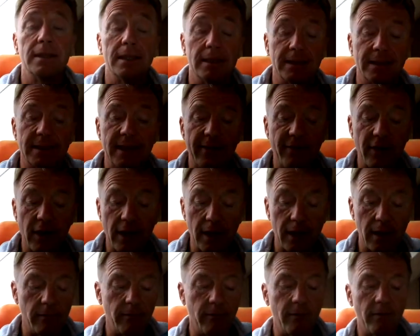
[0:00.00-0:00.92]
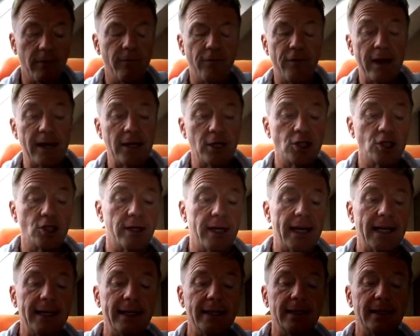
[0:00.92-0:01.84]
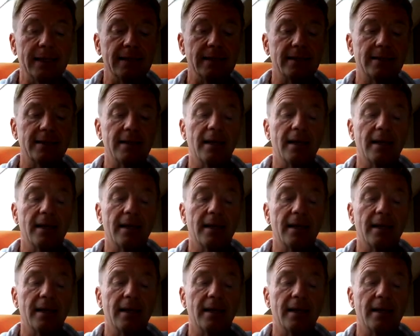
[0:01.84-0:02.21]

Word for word: several functionalities.